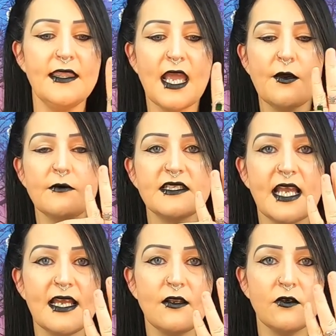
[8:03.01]
Now I'm
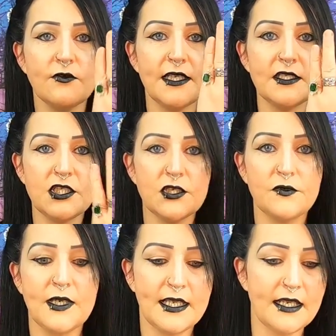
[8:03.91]
starting on green
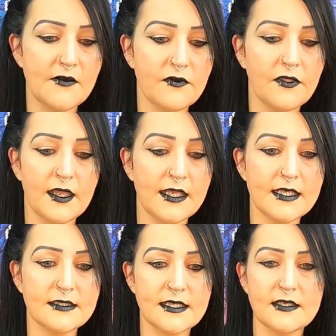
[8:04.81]
jewelry and everything.
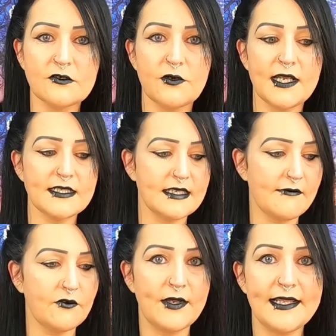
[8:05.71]
It's
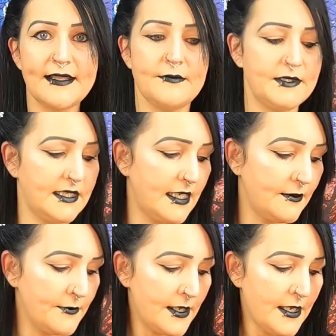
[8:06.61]
crazy. Green lipstick.
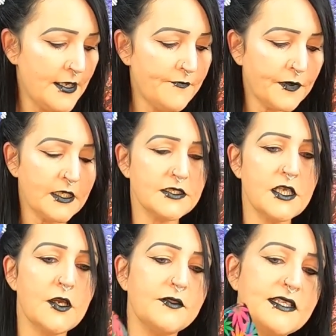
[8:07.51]

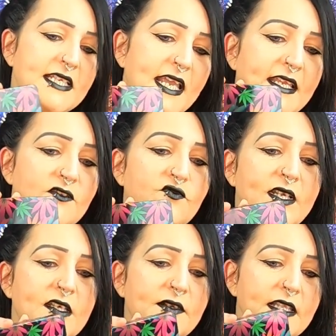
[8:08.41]
So the tin is
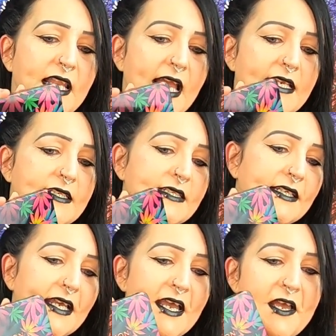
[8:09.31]
really, really nice.
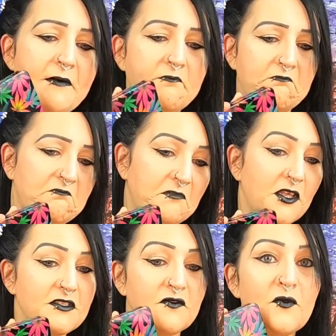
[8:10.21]

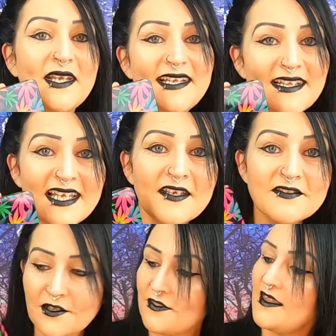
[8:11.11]
Lots of weed
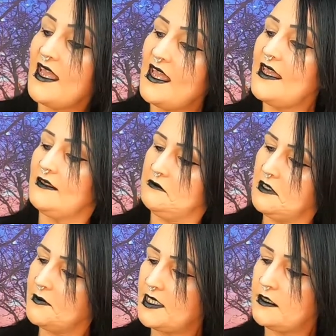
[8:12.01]
leaves on there.
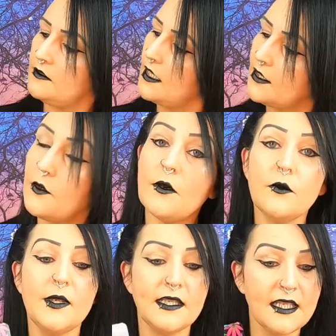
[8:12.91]
I mean, I know what
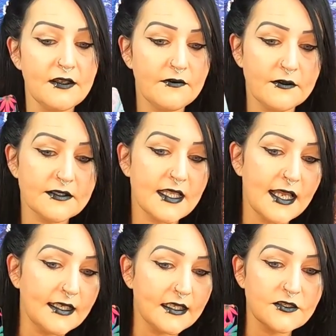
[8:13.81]
a weed leaf looks
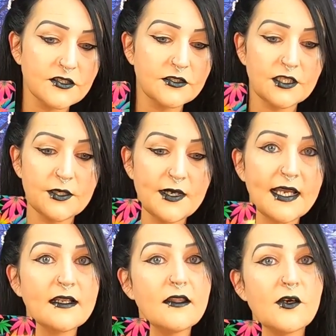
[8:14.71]
like. I should do. I
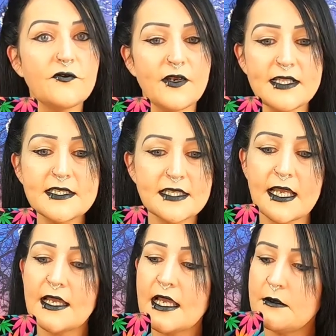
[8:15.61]
had a lot of friends
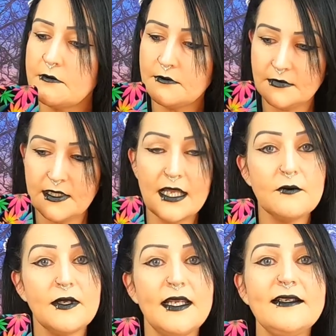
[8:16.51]
that like
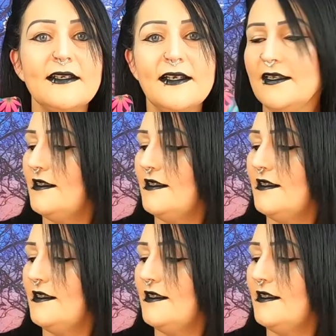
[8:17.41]
weed.